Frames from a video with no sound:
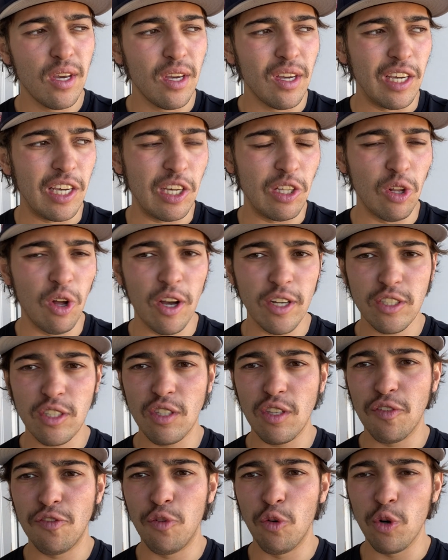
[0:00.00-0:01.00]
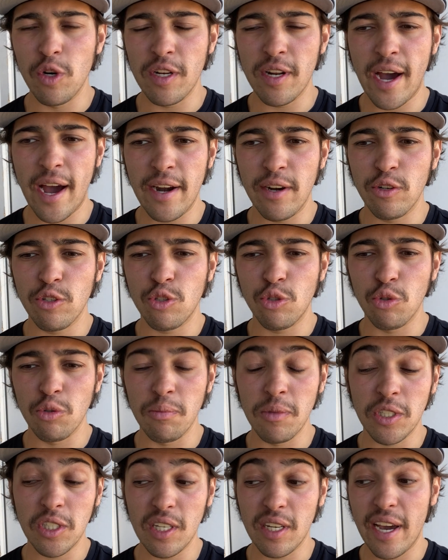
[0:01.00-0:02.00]
He lost to the 49ers, who are
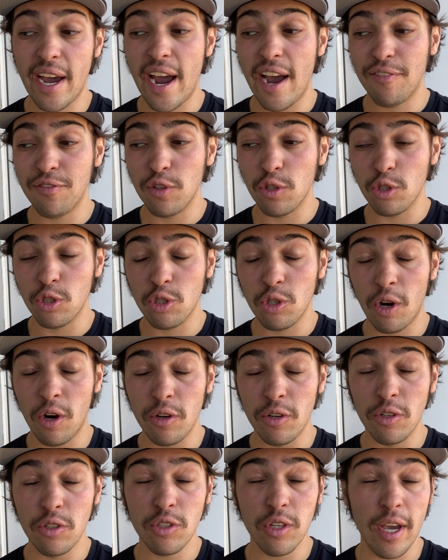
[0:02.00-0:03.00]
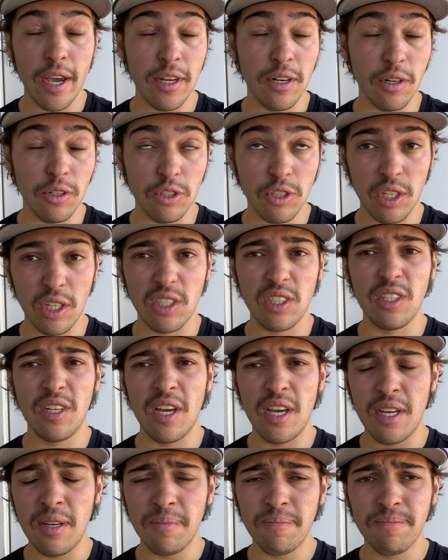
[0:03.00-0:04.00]
missing half their starters and are
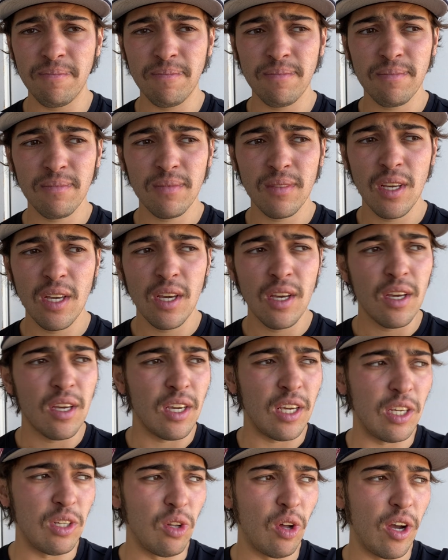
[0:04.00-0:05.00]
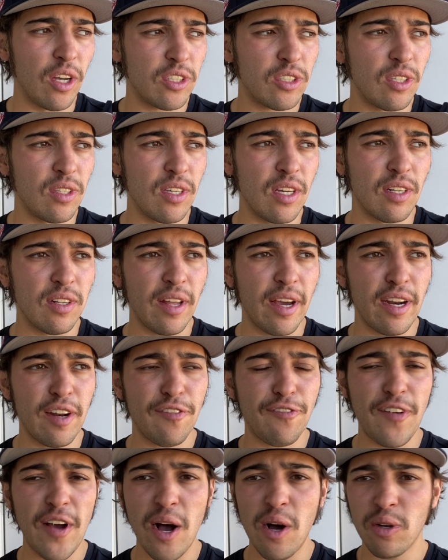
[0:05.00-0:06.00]
6-8. He lost to the Atlanta
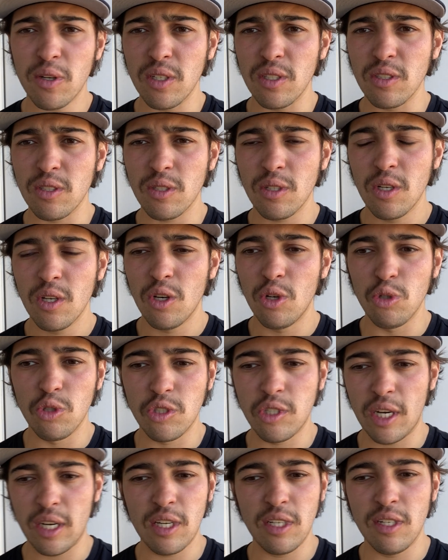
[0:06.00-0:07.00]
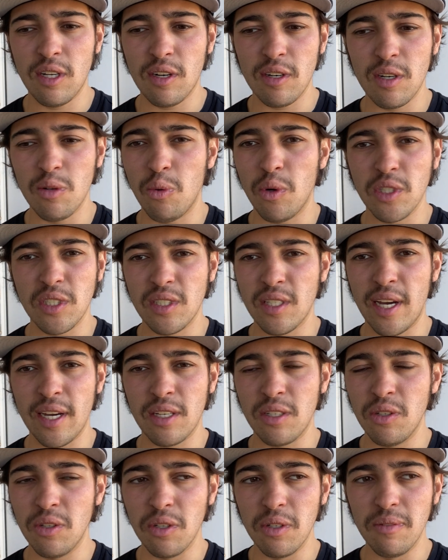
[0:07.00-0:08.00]
Falcons, whose secondary wasn't
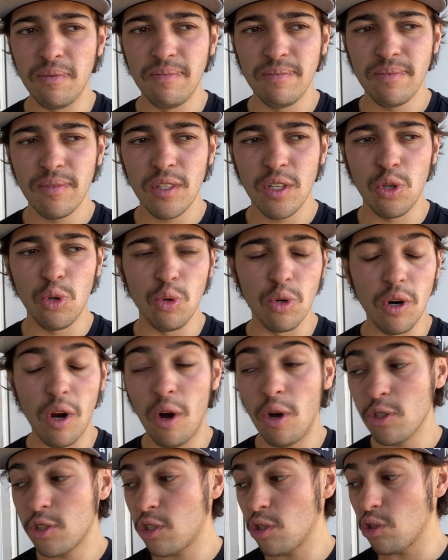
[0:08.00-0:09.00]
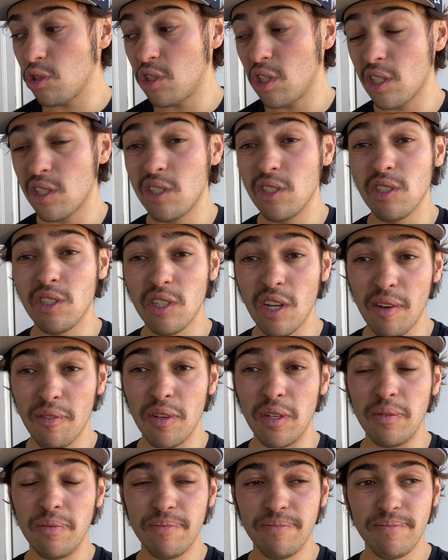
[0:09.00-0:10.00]
that good, who are also 6-7.